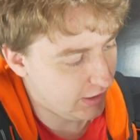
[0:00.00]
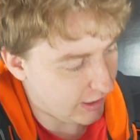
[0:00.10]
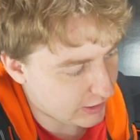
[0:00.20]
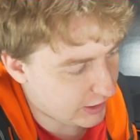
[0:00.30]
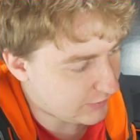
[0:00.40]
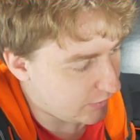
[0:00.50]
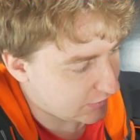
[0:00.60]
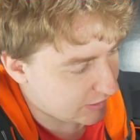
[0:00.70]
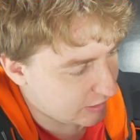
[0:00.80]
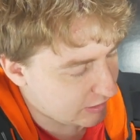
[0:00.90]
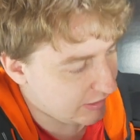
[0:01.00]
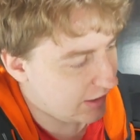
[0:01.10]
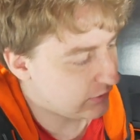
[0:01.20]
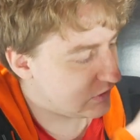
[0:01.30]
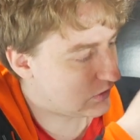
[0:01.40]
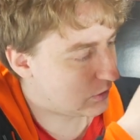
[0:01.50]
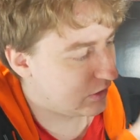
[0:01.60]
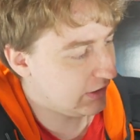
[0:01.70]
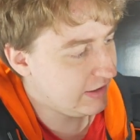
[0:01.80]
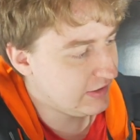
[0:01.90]
You have all the clouds
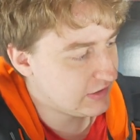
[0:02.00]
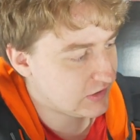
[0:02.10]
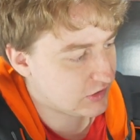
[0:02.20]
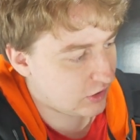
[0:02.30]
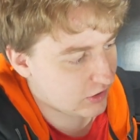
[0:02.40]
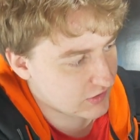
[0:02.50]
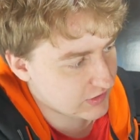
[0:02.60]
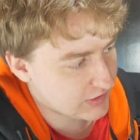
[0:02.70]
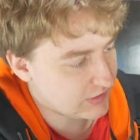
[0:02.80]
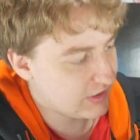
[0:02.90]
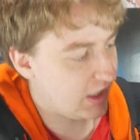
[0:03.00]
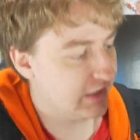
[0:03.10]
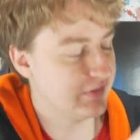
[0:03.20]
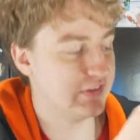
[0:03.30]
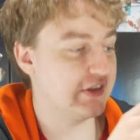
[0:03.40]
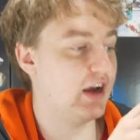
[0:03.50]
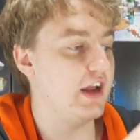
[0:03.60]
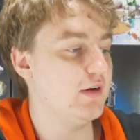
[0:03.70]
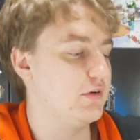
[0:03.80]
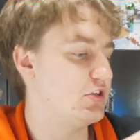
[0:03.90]
swirling and the stars in the sky. The
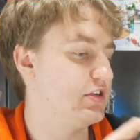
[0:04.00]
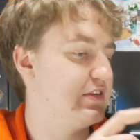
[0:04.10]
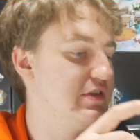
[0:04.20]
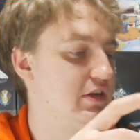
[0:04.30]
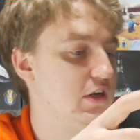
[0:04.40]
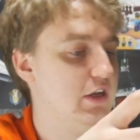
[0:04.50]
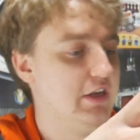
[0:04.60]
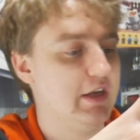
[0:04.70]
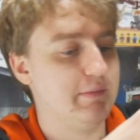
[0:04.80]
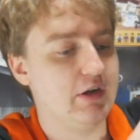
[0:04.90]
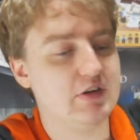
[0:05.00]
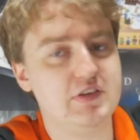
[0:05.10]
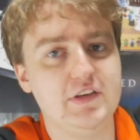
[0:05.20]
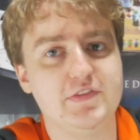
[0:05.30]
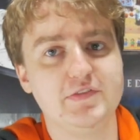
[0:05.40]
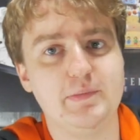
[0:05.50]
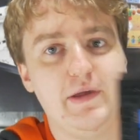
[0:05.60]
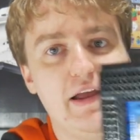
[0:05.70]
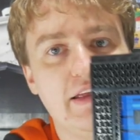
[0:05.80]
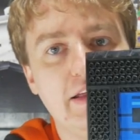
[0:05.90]
sky, which is, you can better see it from the
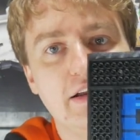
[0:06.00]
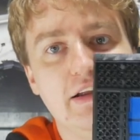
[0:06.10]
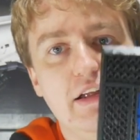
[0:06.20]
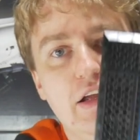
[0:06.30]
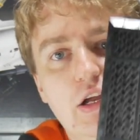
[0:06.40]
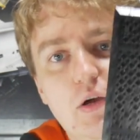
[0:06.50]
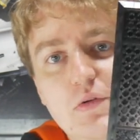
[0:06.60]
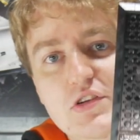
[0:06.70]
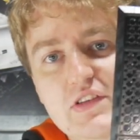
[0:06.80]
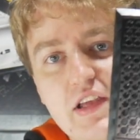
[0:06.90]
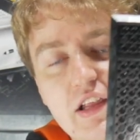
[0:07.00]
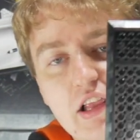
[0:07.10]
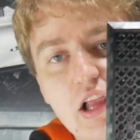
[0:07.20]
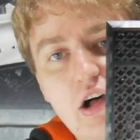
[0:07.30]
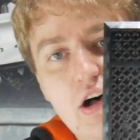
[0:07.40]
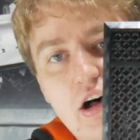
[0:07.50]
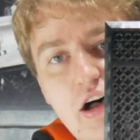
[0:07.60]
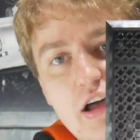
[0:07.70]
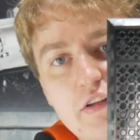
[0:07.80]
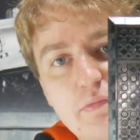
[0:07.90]
back here, which is a
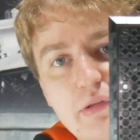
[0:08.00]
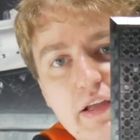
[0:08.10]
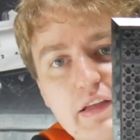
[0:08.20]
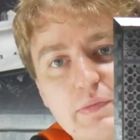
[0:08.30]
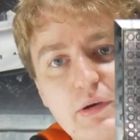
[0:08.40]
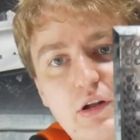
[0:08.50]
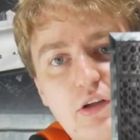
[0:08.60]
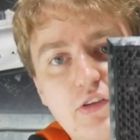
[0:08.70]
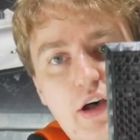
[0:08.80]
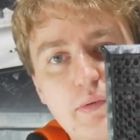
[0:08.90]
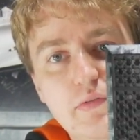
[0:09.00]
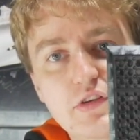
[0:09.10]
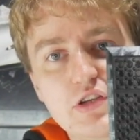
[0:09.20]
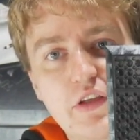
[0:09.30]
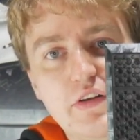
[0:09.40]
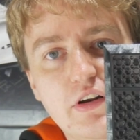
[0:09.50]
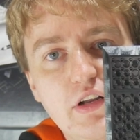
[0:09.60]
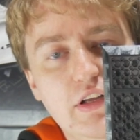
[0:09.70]
lot of plates put on top of each other.